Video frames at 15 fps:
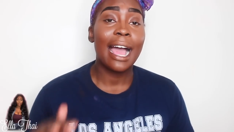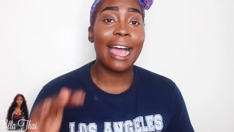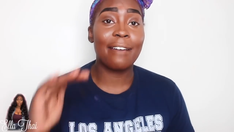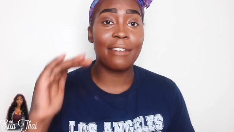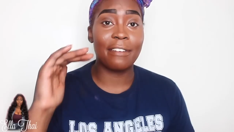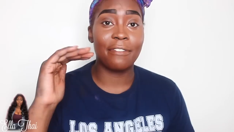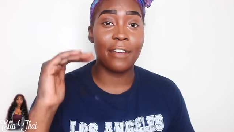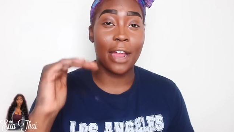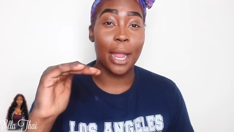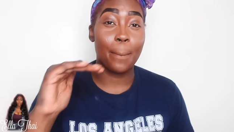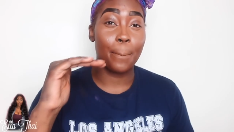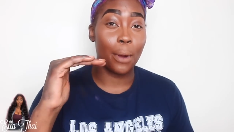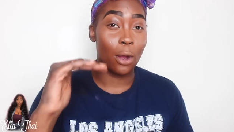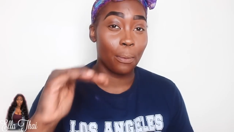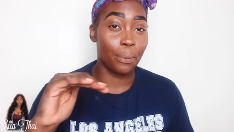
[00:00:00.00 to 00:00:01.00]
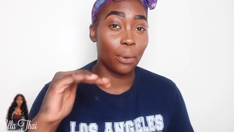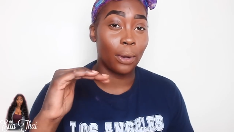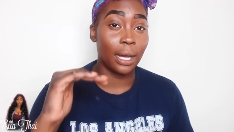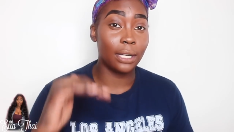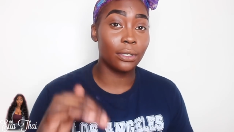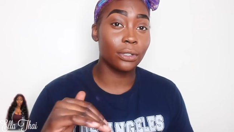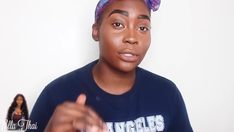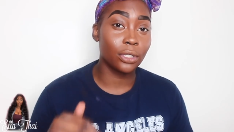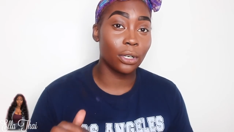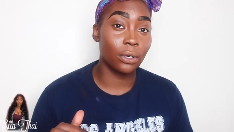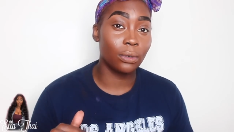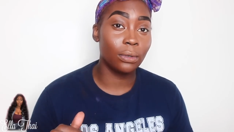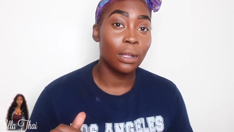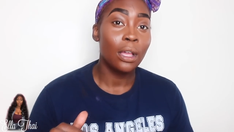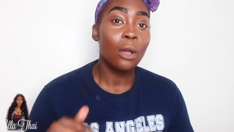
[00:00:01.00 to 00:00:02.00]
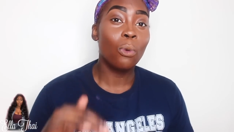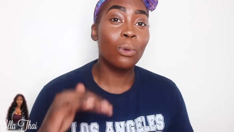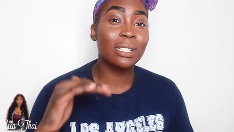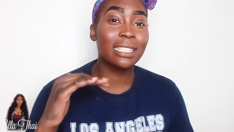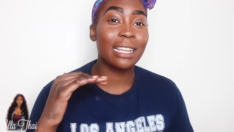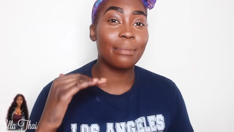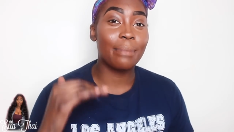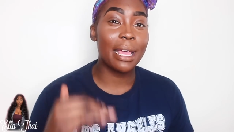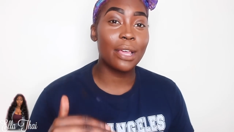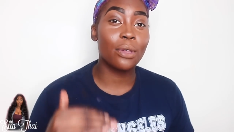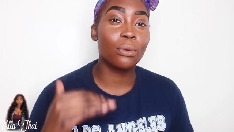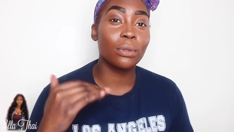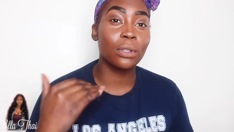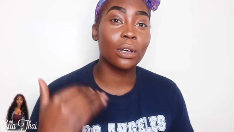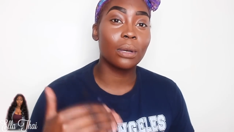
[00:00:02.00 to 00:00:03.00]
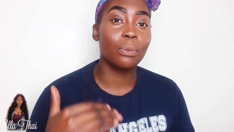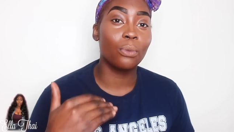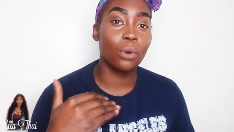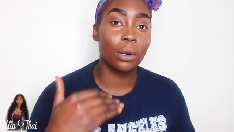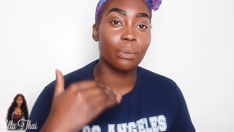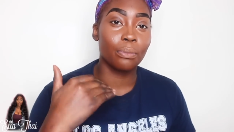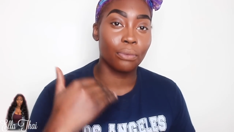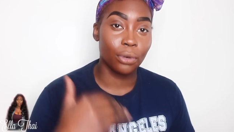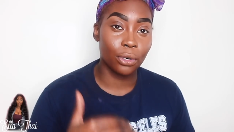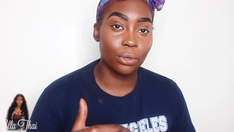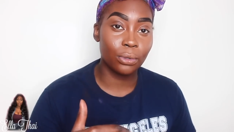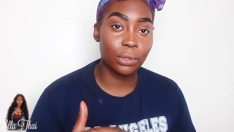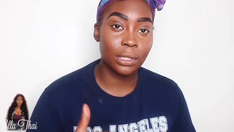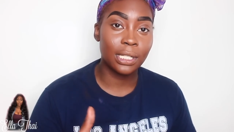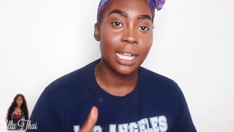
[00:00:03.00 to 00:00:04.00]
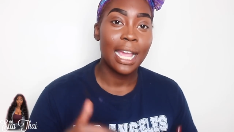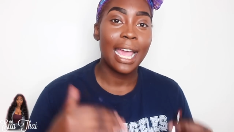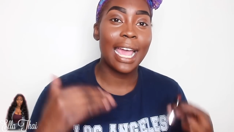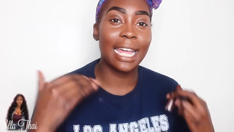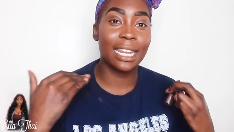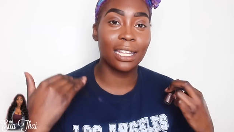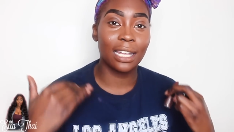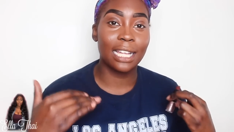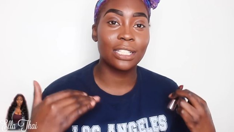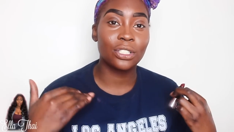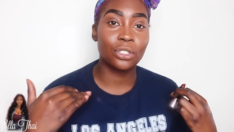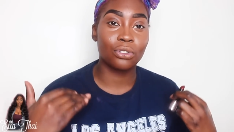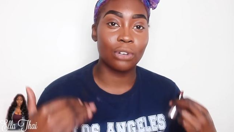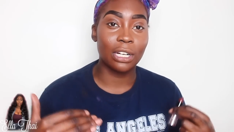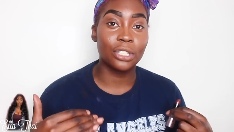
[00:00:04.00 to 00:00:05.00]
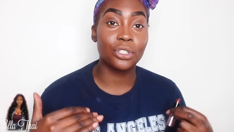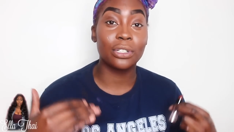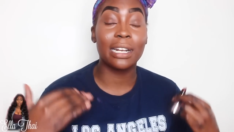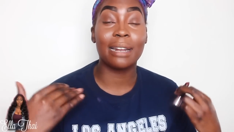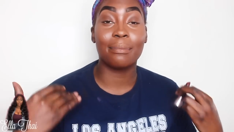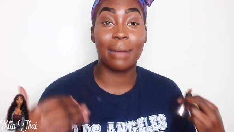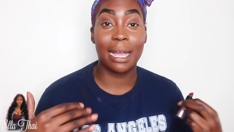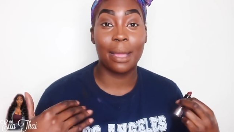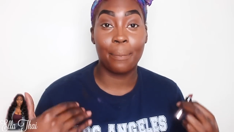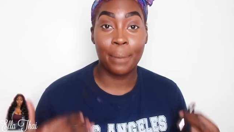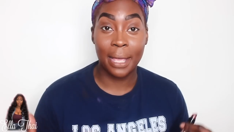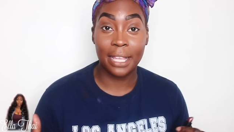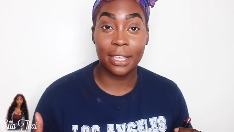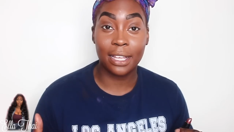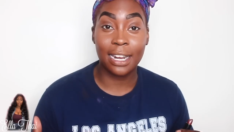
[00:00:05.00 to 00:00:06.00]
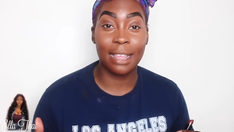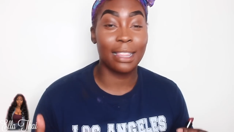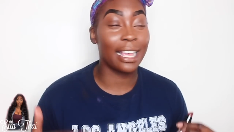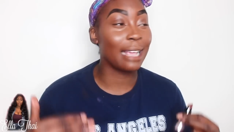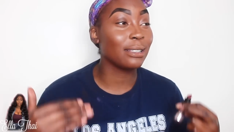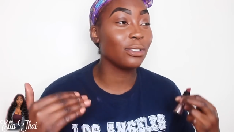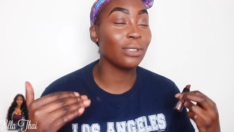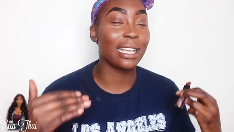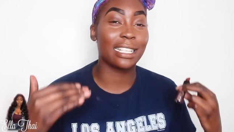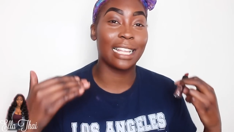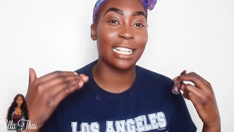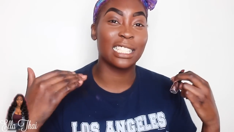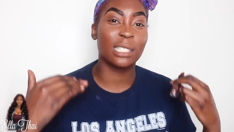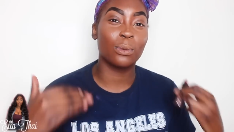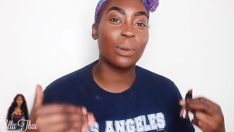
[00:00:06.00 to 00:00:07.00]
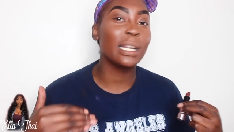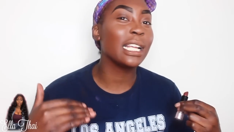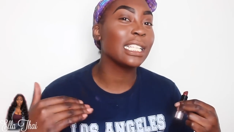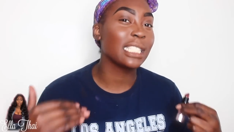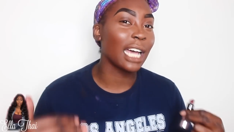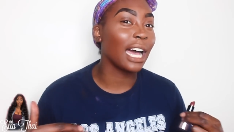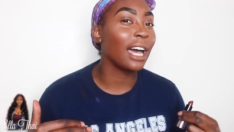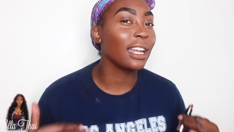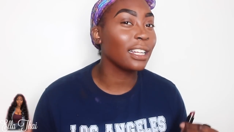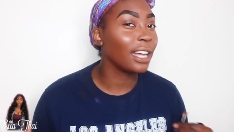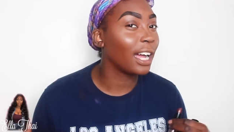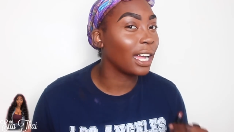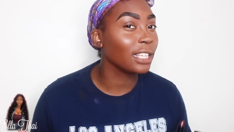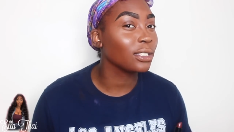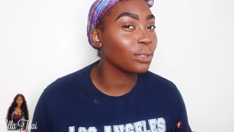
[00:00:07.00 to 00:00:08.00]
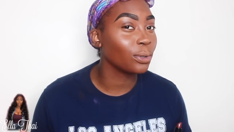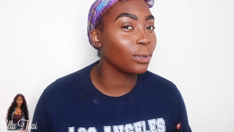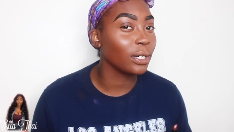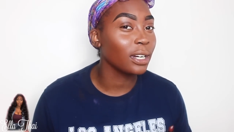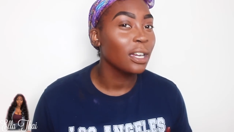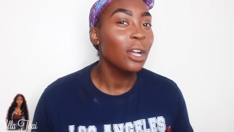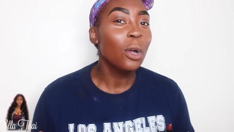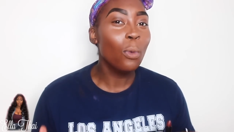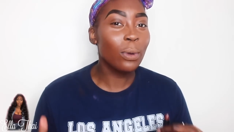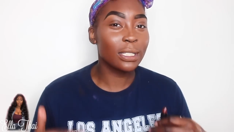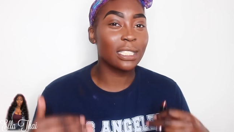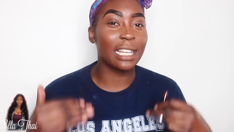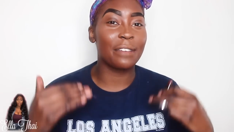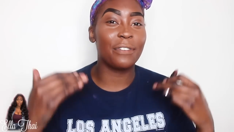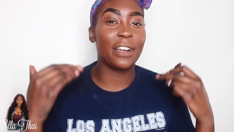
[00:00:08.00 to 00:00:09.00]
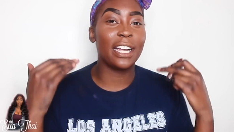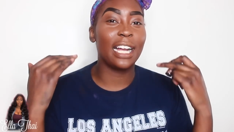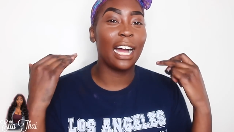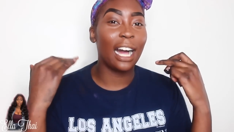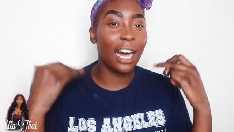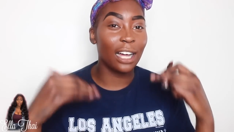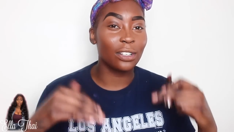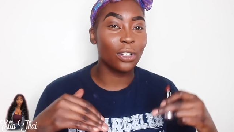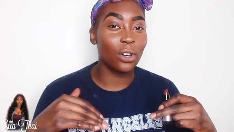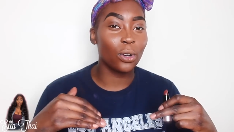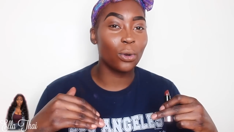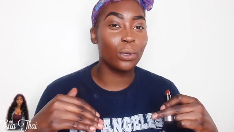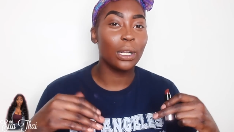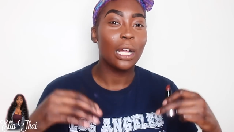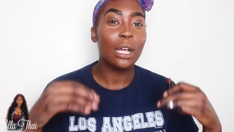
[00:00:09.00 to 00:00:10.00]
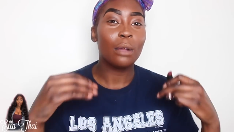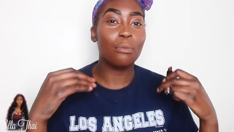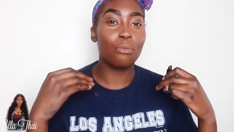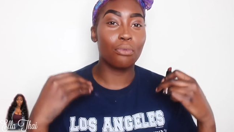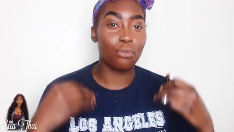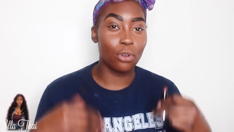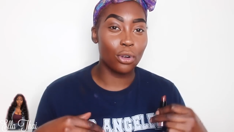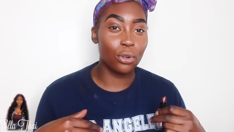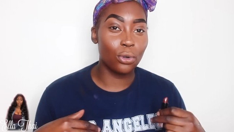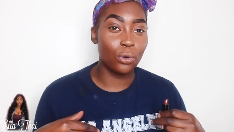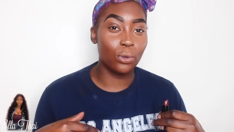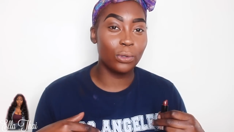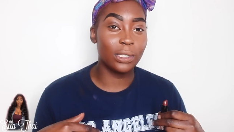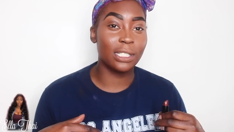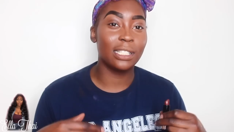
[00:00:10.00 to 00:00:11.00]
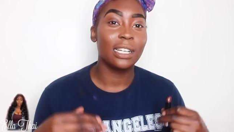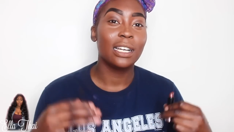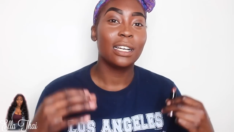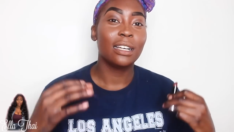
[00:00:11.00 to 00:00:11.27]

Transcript: have a very purple undertone, which can make you look more bruised and less structured, in my opinion. It gives you like that Sweeney Todd contour, which is like very hollowed, bruised